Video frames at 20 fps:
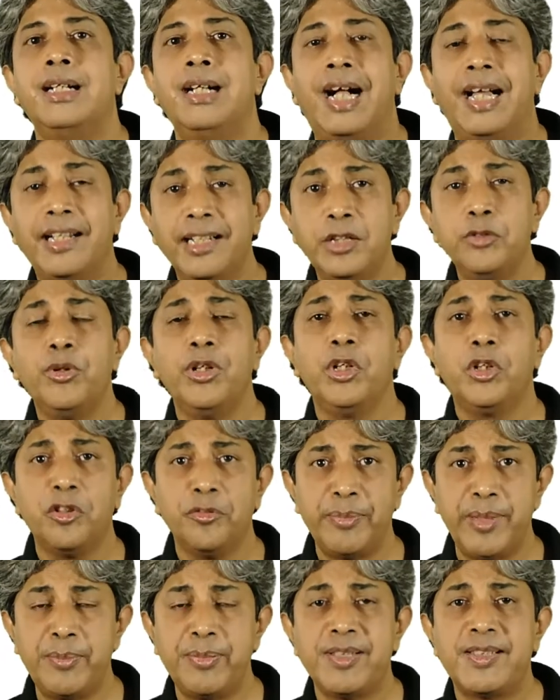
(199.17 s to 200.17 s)
And I know a lot of
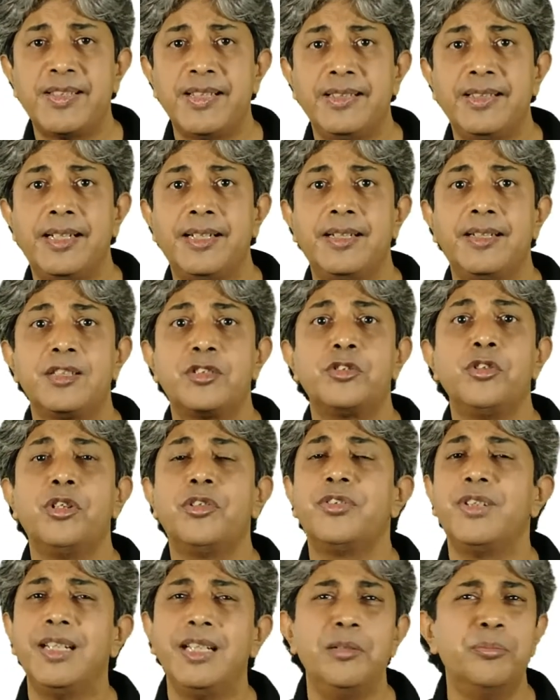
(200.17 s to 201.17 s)
people say that it is not
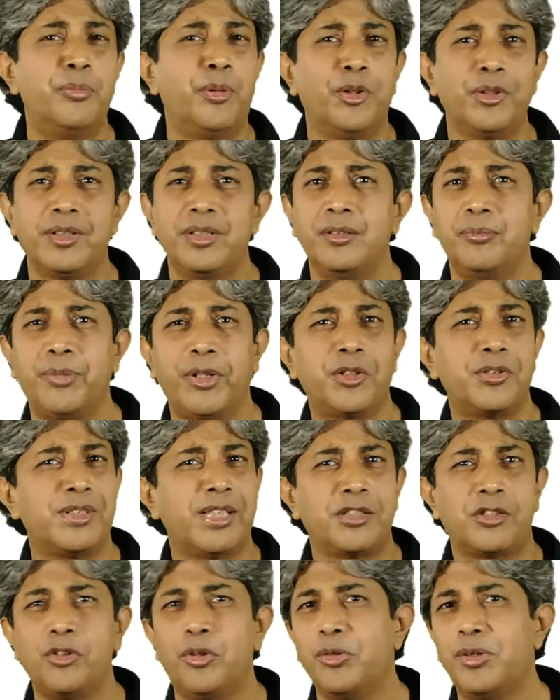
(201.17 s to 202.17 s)
really important because
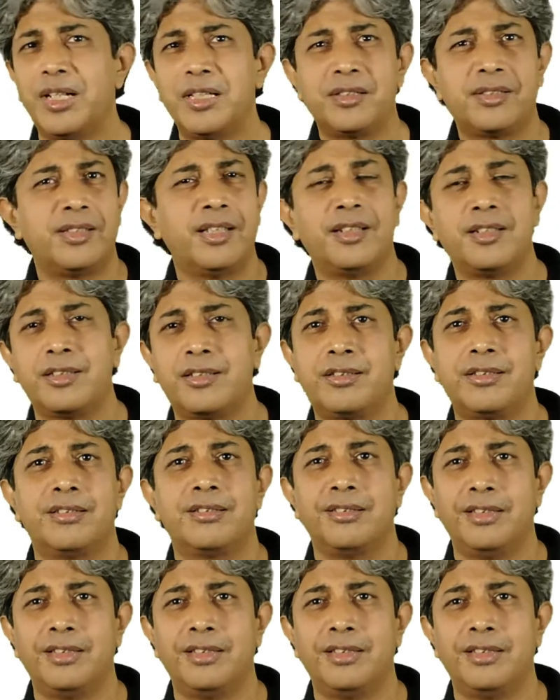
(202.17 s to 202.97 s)
as long as there is,